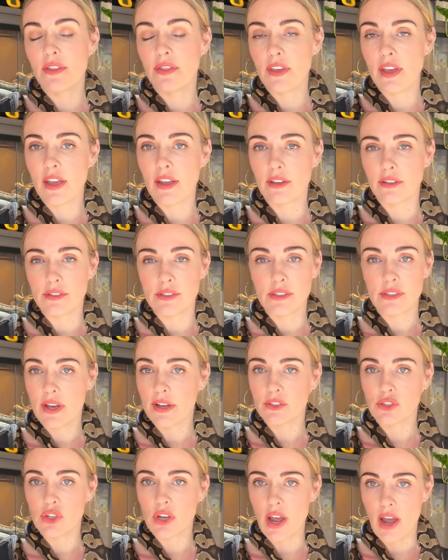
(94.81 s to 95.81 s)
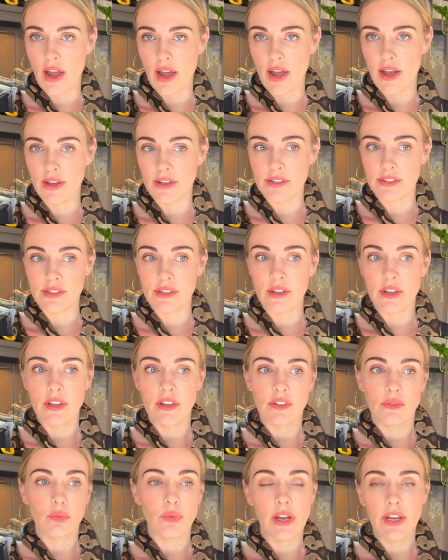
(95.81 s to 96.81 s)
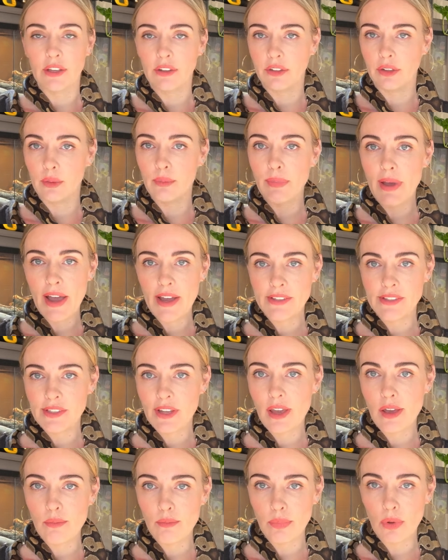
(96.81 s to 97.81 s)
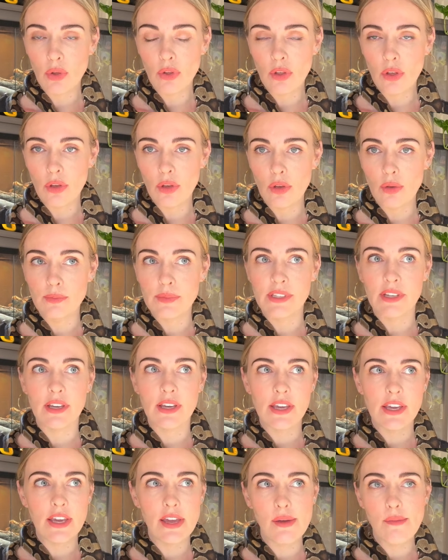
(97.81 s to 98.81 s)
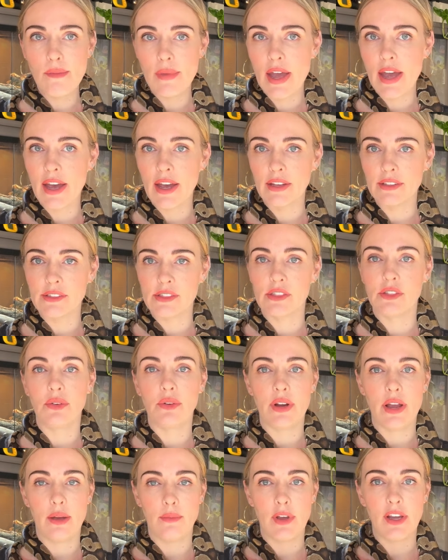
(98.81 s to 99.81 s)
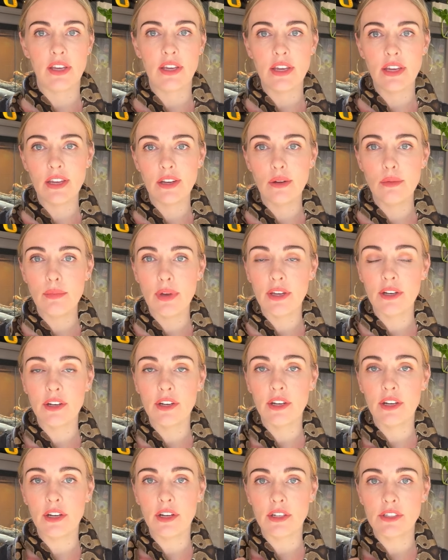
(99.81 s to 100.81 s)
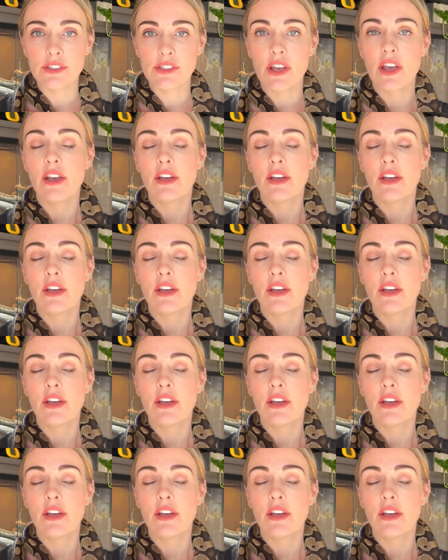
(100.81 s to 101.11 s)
things such as regular basking bulbs, heat mats, ceramic heat emitters,